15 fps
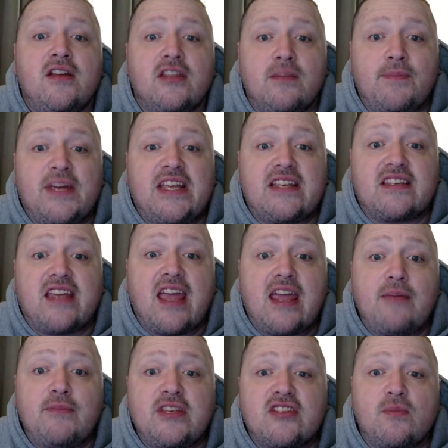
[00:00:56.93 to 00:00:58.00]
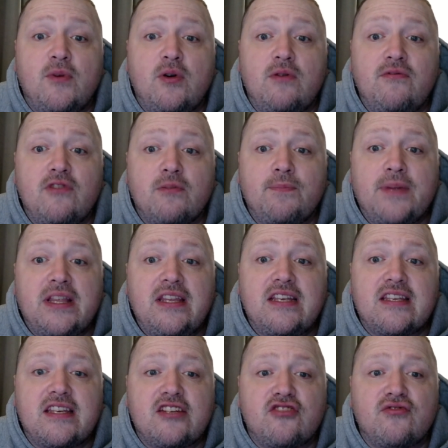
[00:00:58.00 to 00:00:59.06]
The biggest game in Samoan Rugby League's
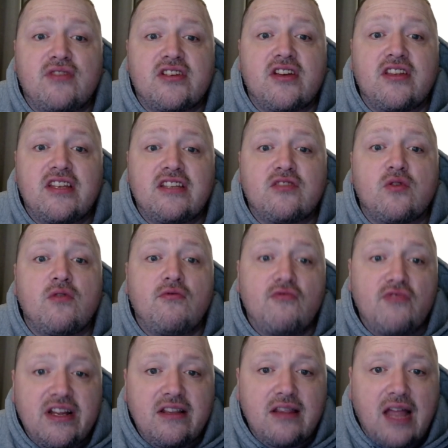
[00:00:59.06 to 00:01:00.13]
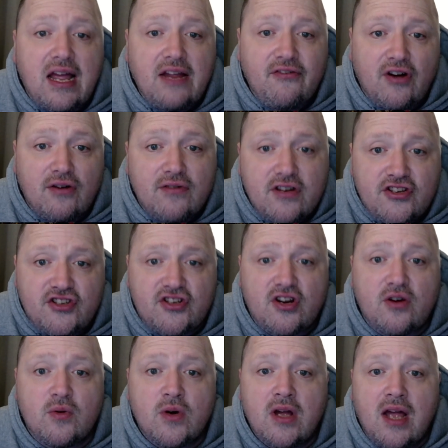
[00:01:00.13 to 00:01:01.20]
history turned into a real-life horror
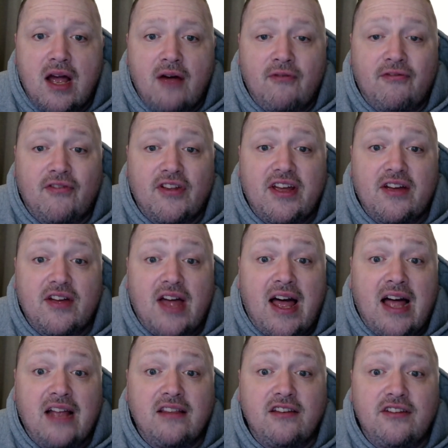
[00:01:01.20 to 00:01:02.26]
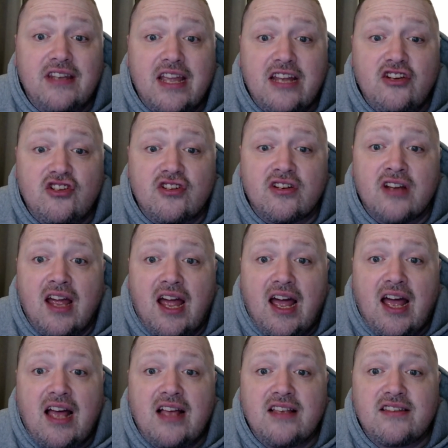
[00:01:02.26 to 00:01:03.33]
show for their island nation,
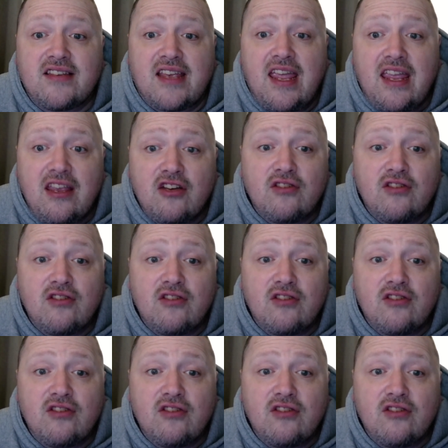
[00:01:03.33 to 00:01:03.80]
as England